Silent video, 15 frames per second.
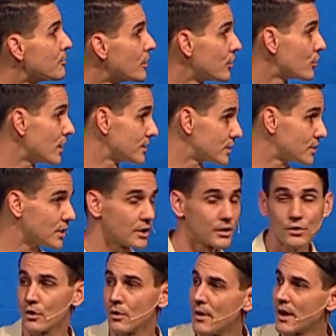All across this
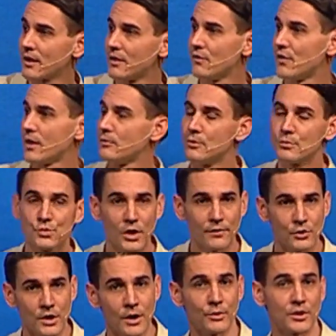auditorium, back in the family rooms,
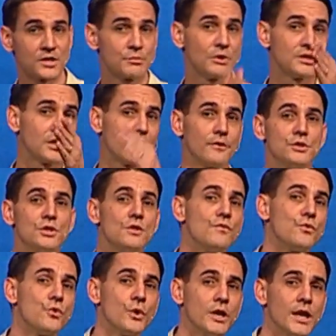wherever you're at, watching by television in the
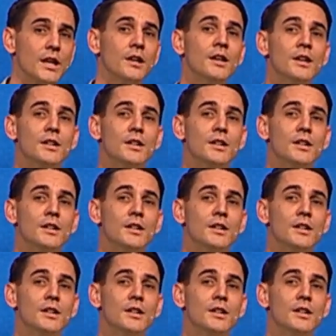foyer,